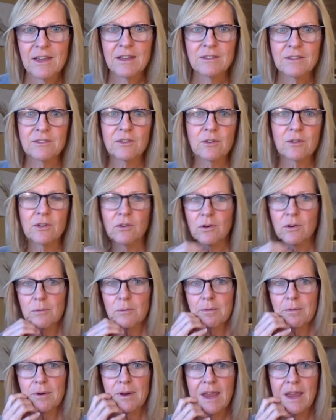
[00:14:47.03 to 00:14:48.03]
So your
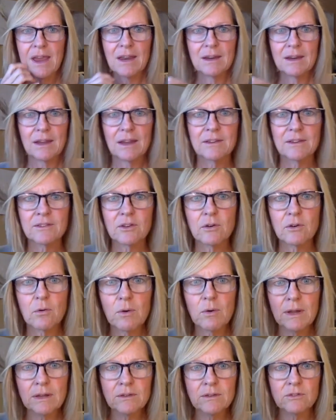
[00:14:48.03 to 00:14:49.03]
brain is
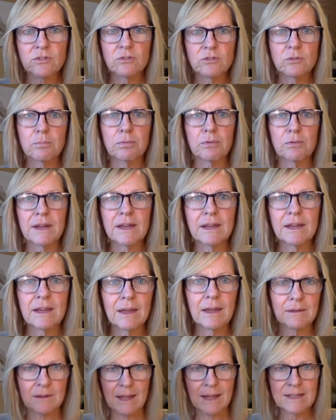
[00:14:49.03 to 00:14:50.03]
going
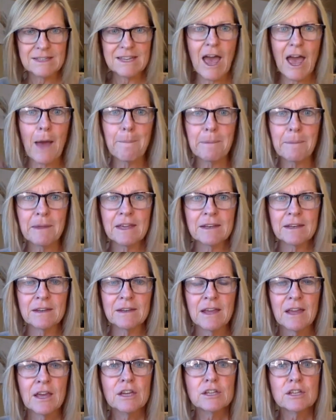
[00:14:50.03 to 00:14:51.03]
to tap
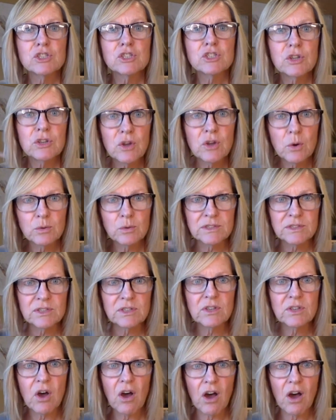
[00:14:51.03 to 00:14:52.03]
in to those
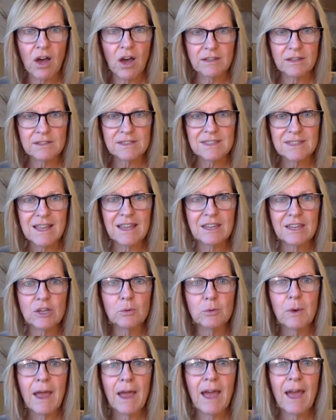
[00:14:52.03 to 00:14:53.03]
thoughts that
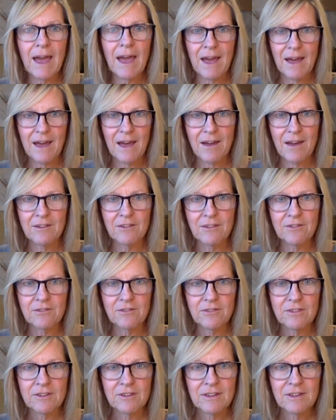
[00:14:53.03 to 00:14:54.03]
you have,
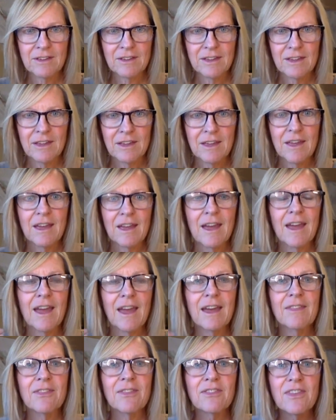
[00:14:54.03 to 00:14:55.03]

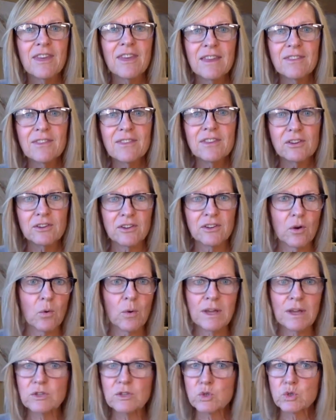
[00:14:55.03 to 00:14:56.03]
and then they're
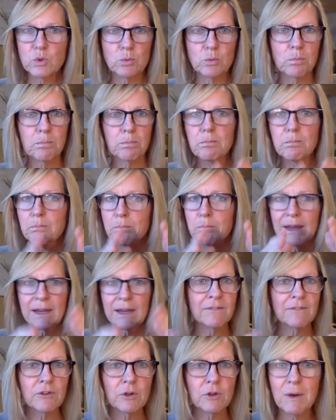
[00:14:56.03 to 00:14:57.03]
going to, like
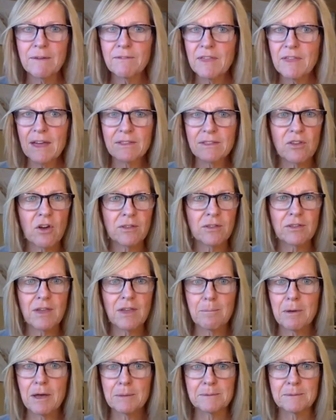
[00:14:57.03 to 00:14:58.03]
if you have that thought
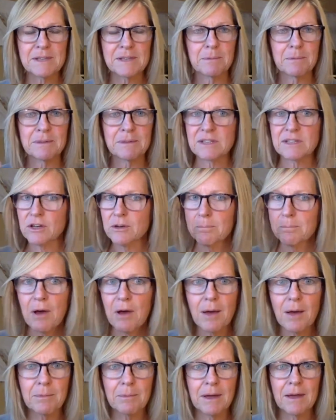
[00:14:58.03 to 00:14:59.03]
that pops up, it's going to
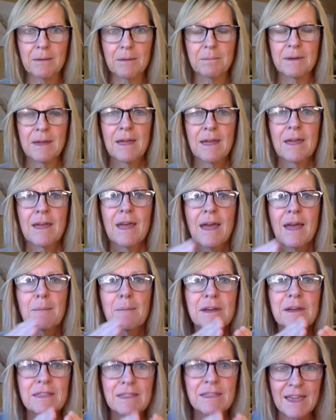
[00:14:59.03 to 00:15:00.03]
pop up,
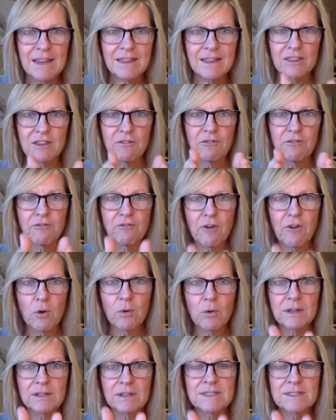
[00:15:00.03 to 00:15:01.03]
but then the
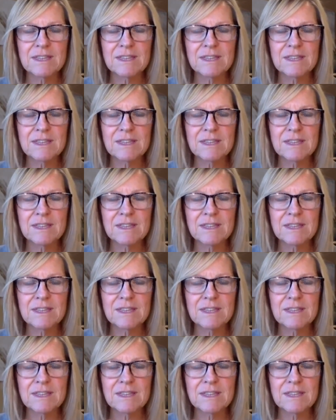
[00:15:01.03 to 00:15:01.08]
focus